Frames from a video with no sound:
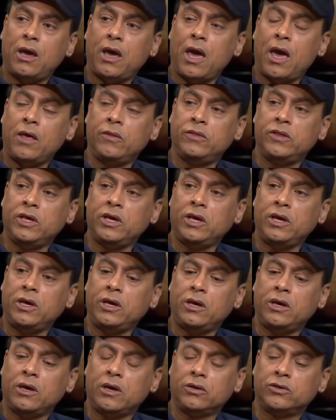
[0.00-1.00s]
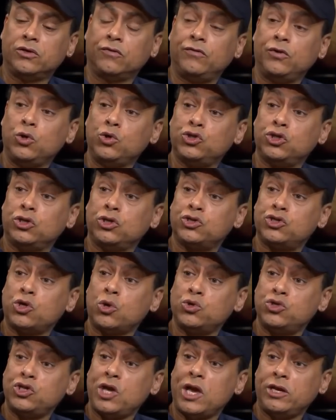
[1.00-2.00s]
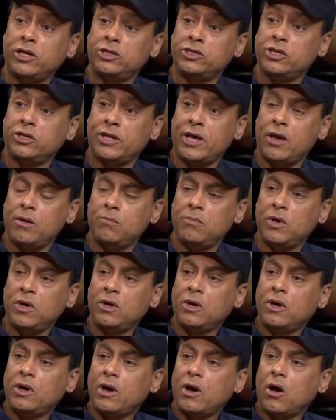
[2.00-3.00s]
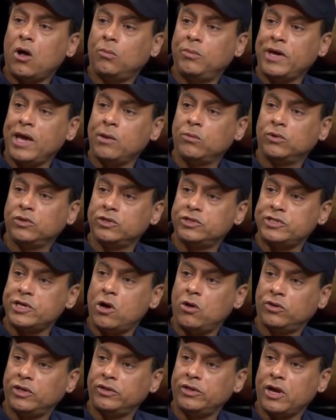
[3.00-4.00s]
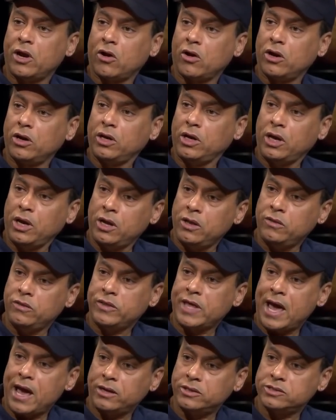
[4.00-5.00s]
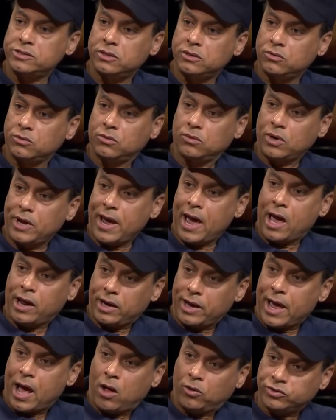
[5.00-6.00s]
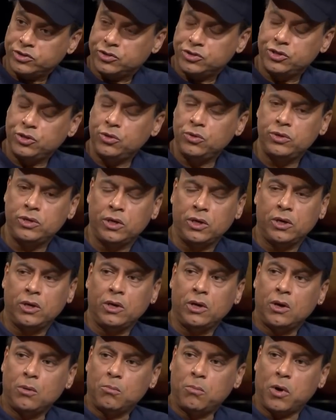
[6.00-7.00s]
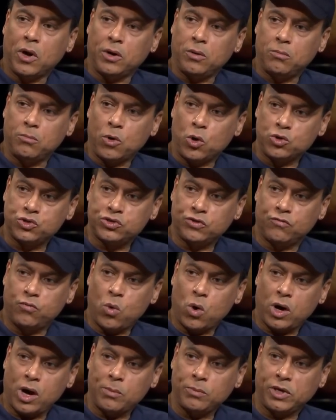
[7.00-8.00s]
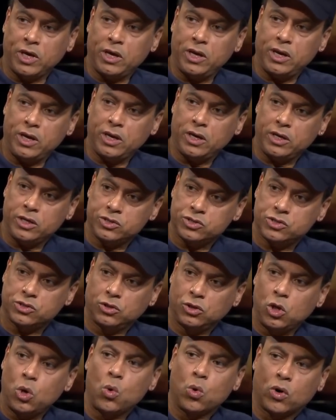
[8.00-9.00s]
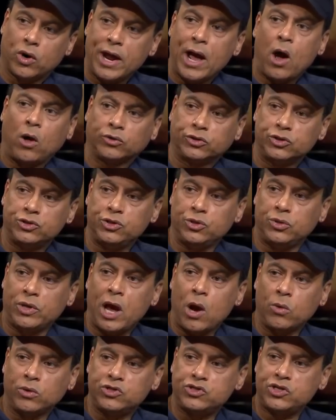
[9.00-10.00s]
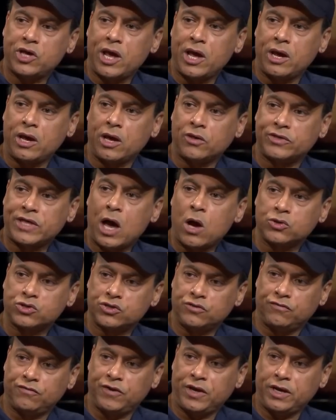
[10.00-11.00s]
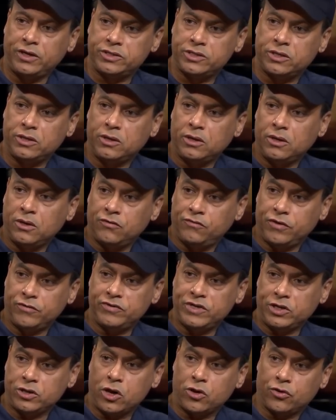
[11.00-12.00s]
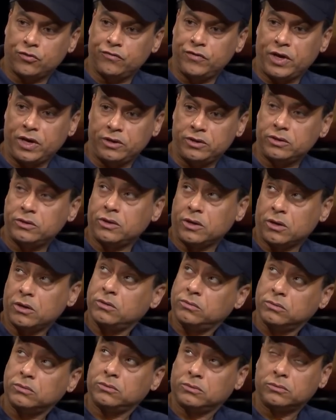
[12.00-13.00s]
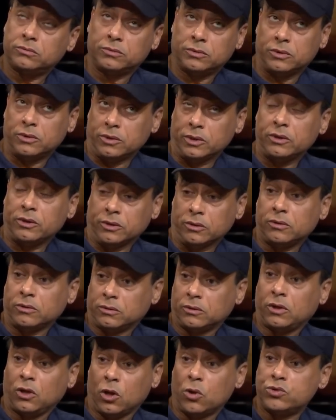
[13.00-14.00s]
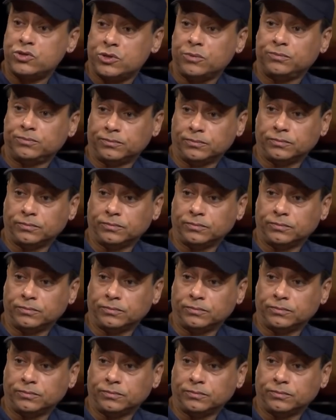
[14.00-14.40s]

and the diffusion associated to them, I'll be able to tell that they're in that at altitude. But most of what I'm getting is lower altitude. I would say one thousand feet, fifteen hundred feet. They're close.